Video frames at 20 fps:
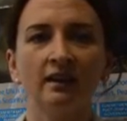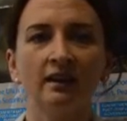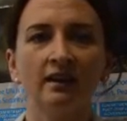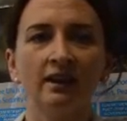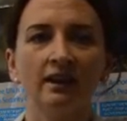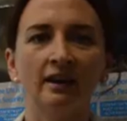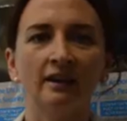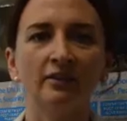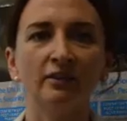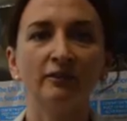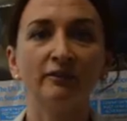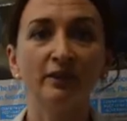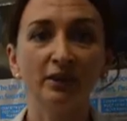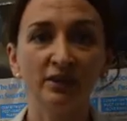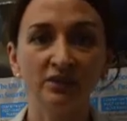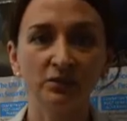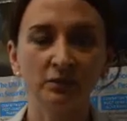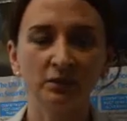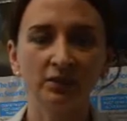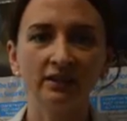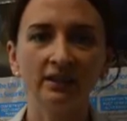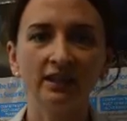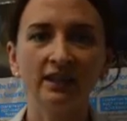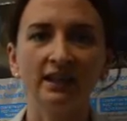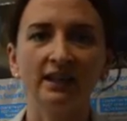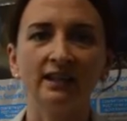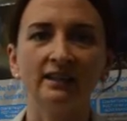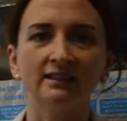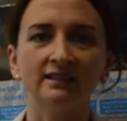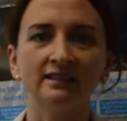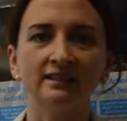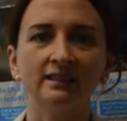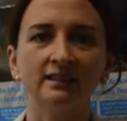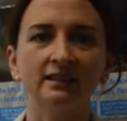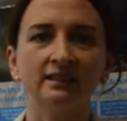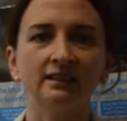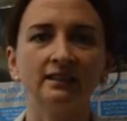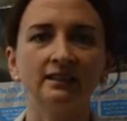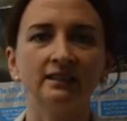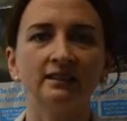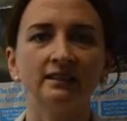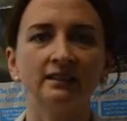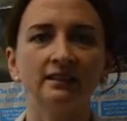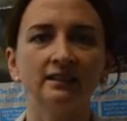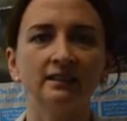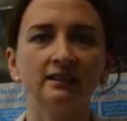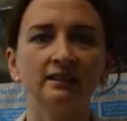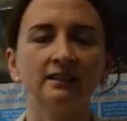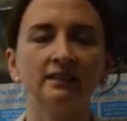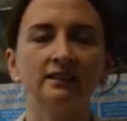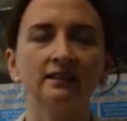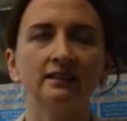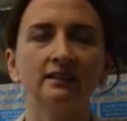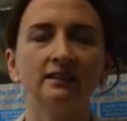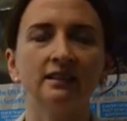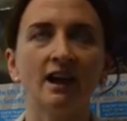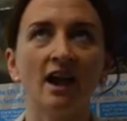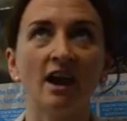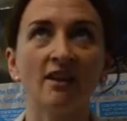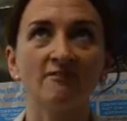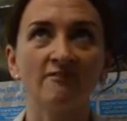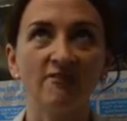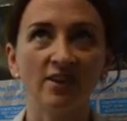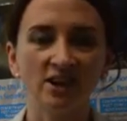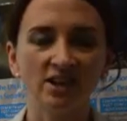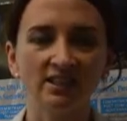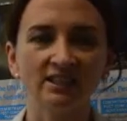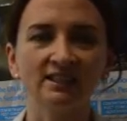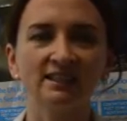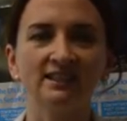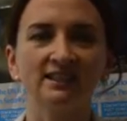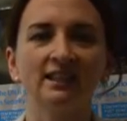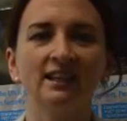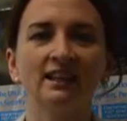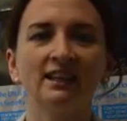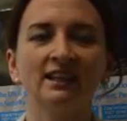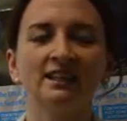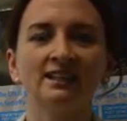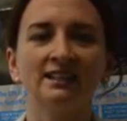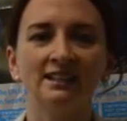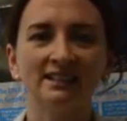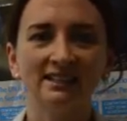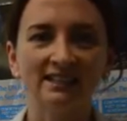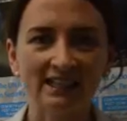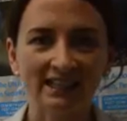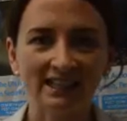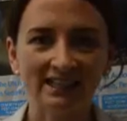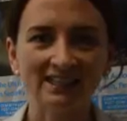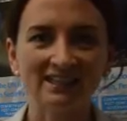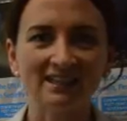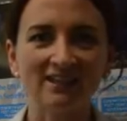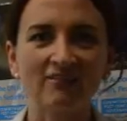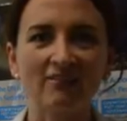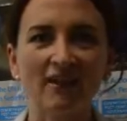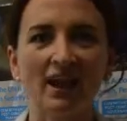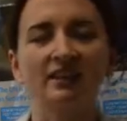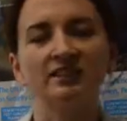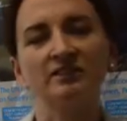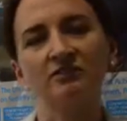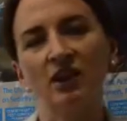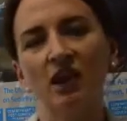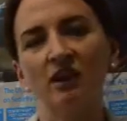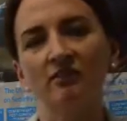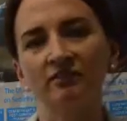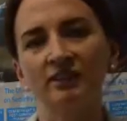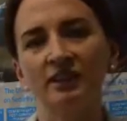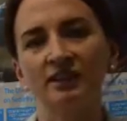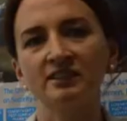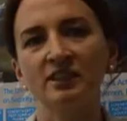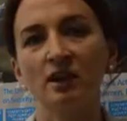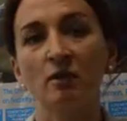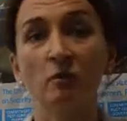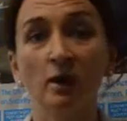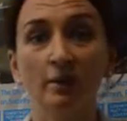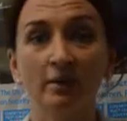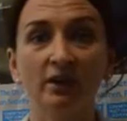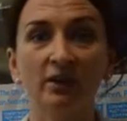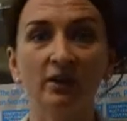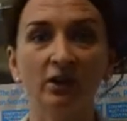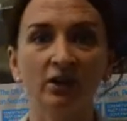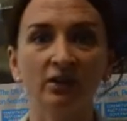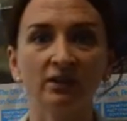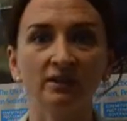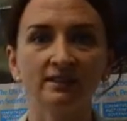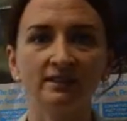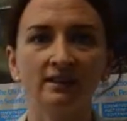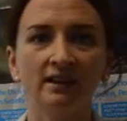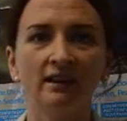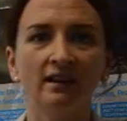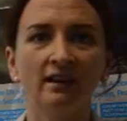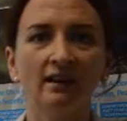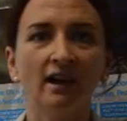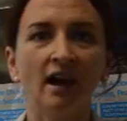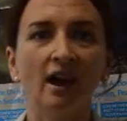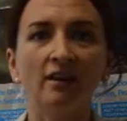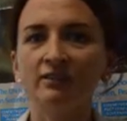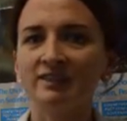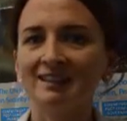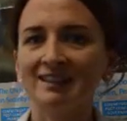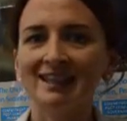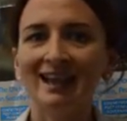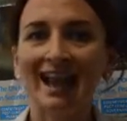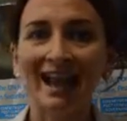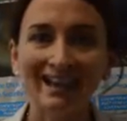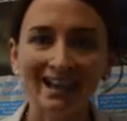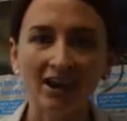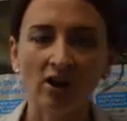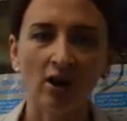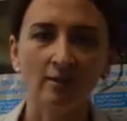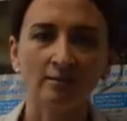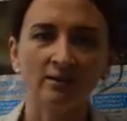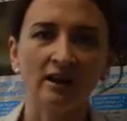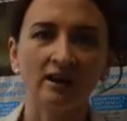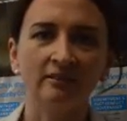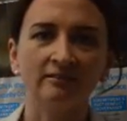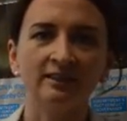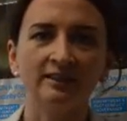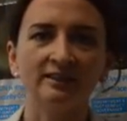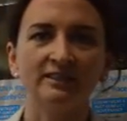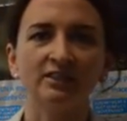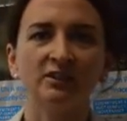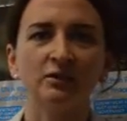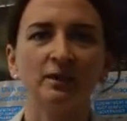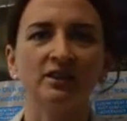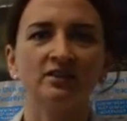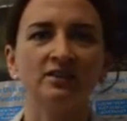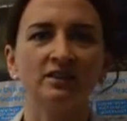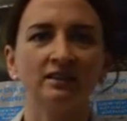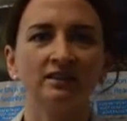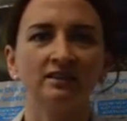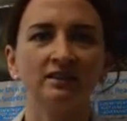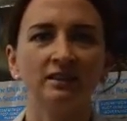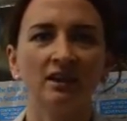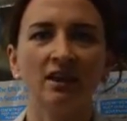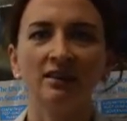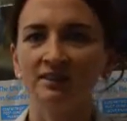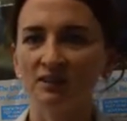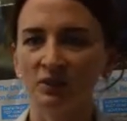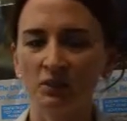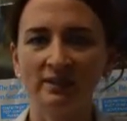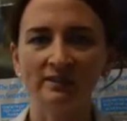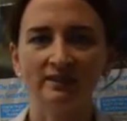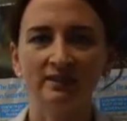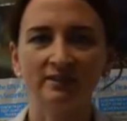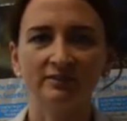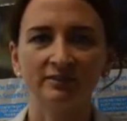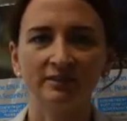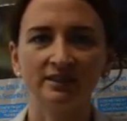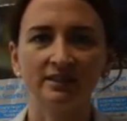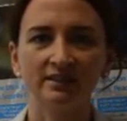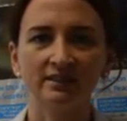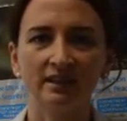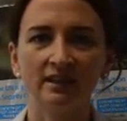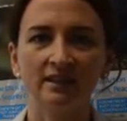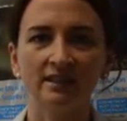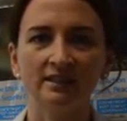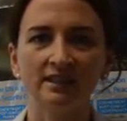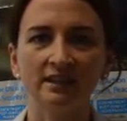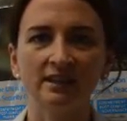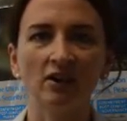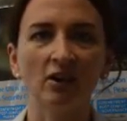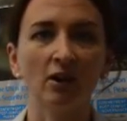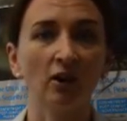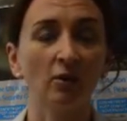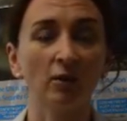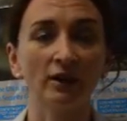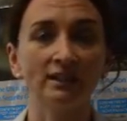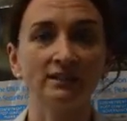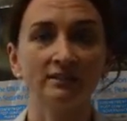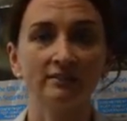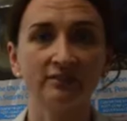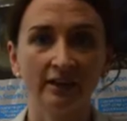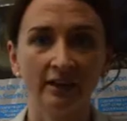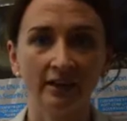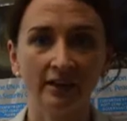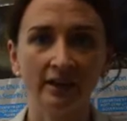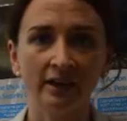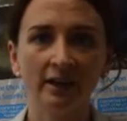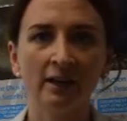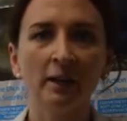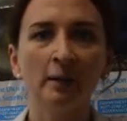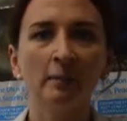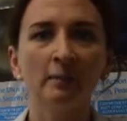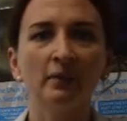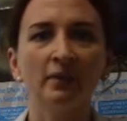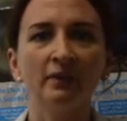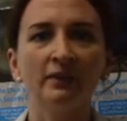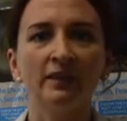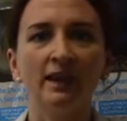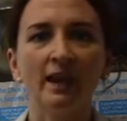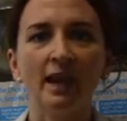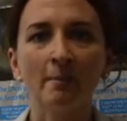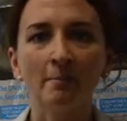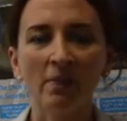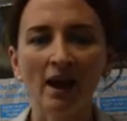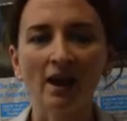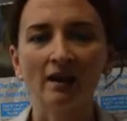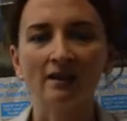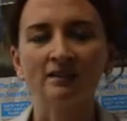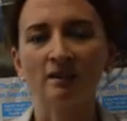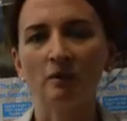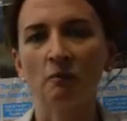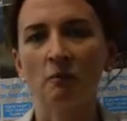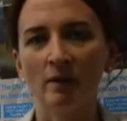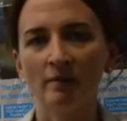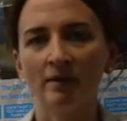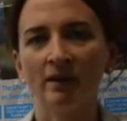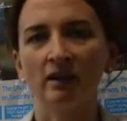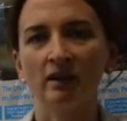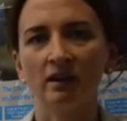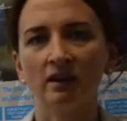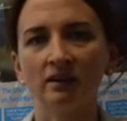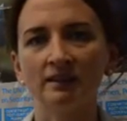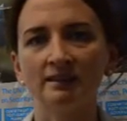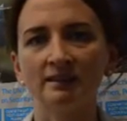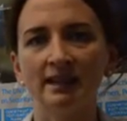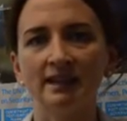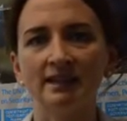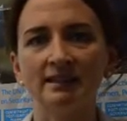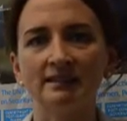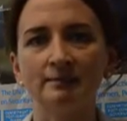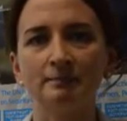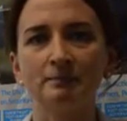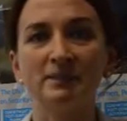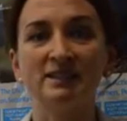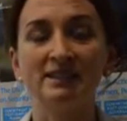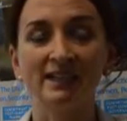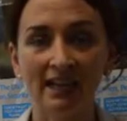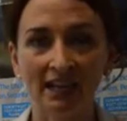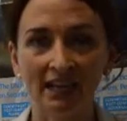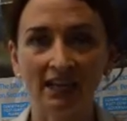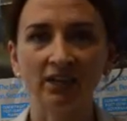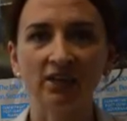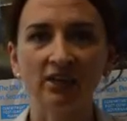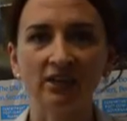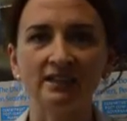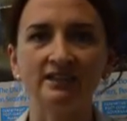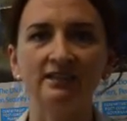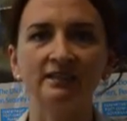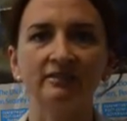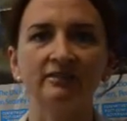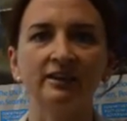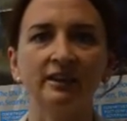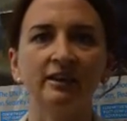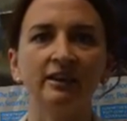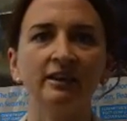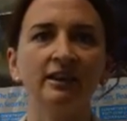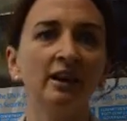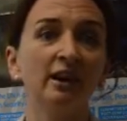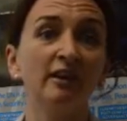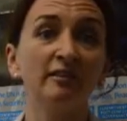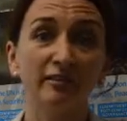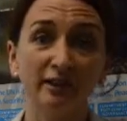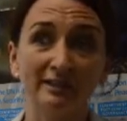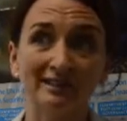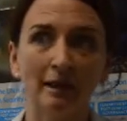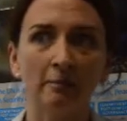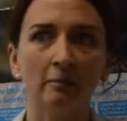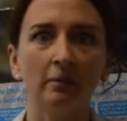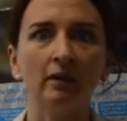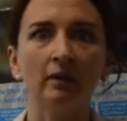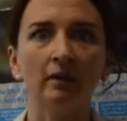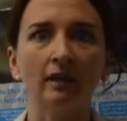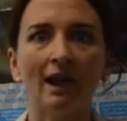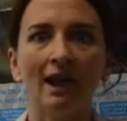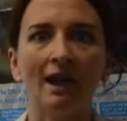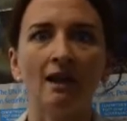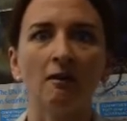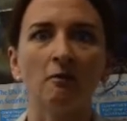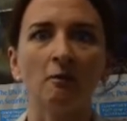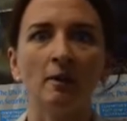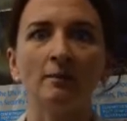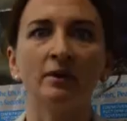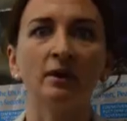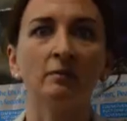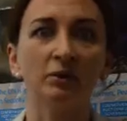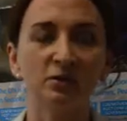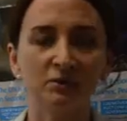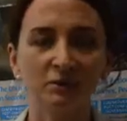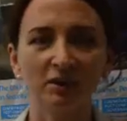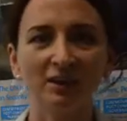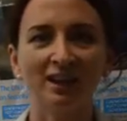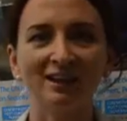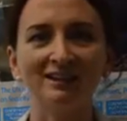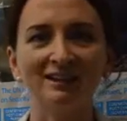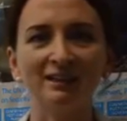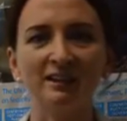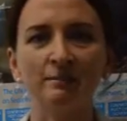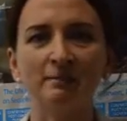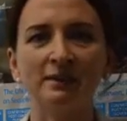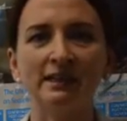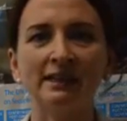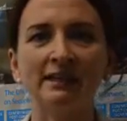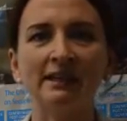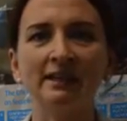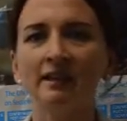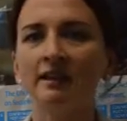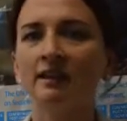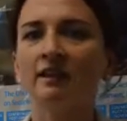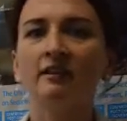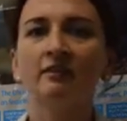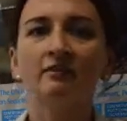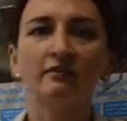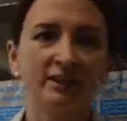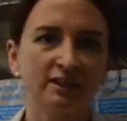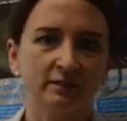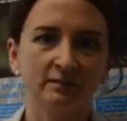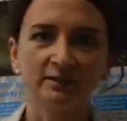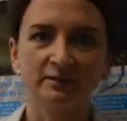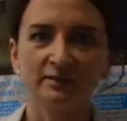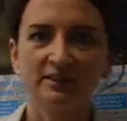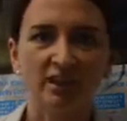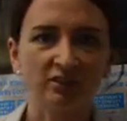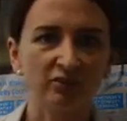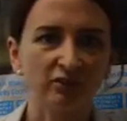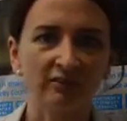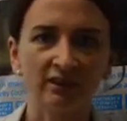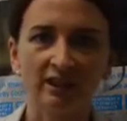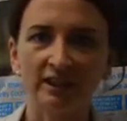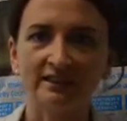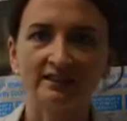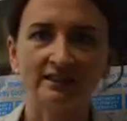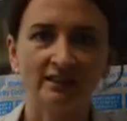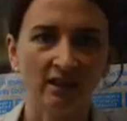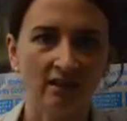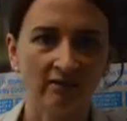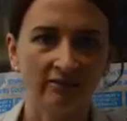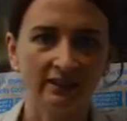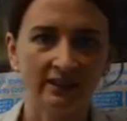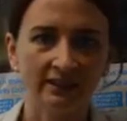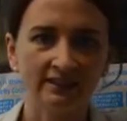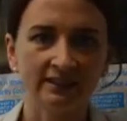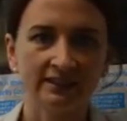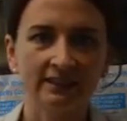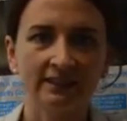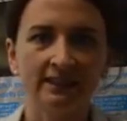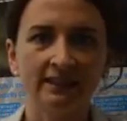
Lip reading: The first one is the adverse, distinct effect of conflict on women and girls. Obviously, in any armed conflict situation, the consequences for society are quite severe, but the impact on women and girls is particularly severe. For example, women are much more likely to be victims of sexual violence in conflict.